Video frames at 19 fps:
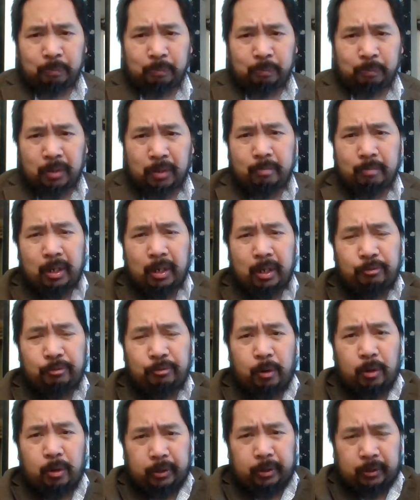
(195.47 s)
by
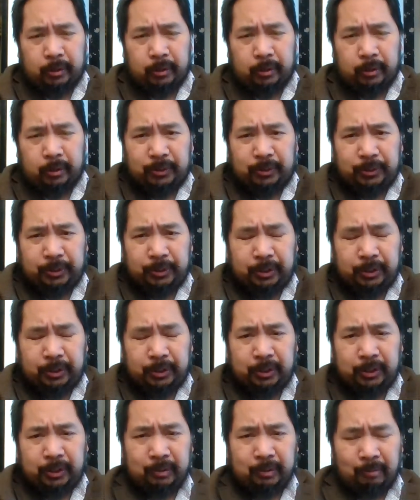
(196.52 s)
foreigners.
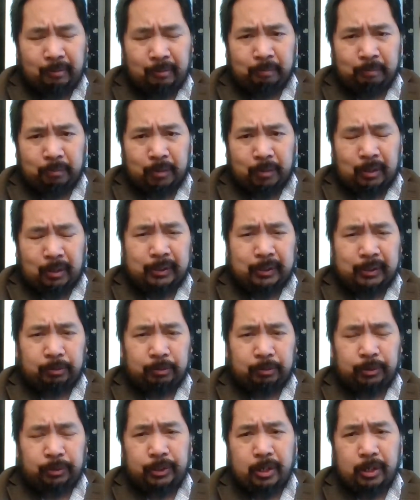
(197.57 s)
Because if
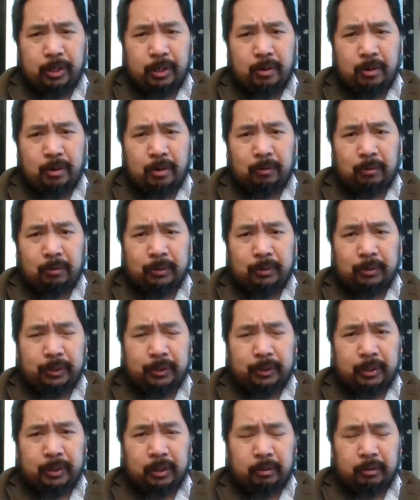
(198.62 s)
you don't, it's
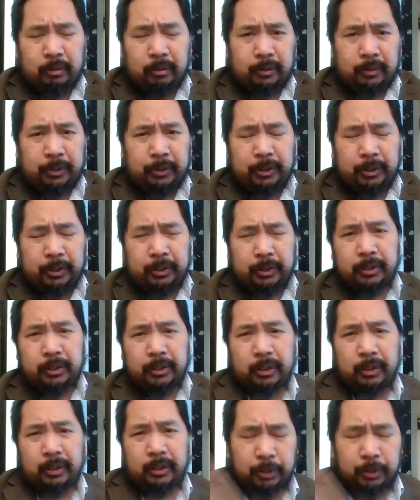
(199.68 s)
just
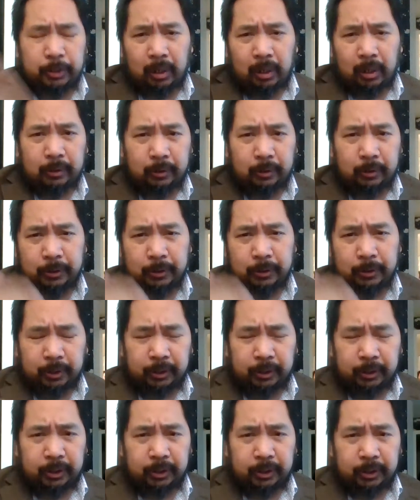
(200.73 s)
interlocutors are gonna
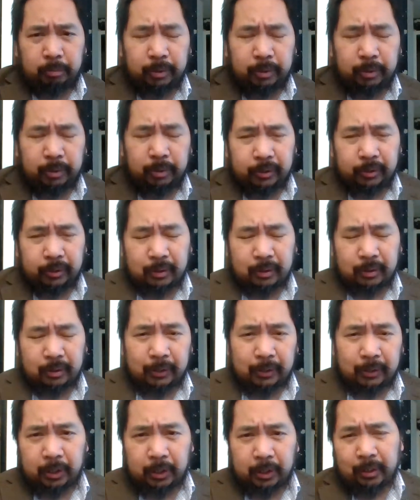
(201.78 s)
seep in, as
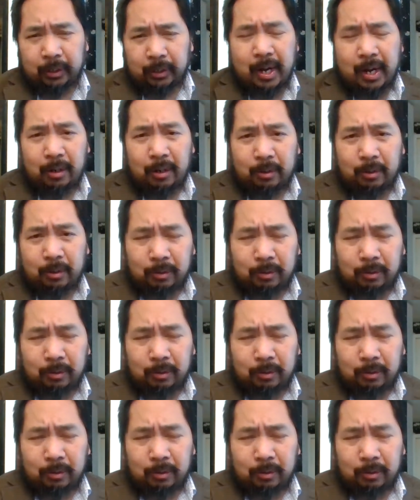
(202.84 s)
they are now.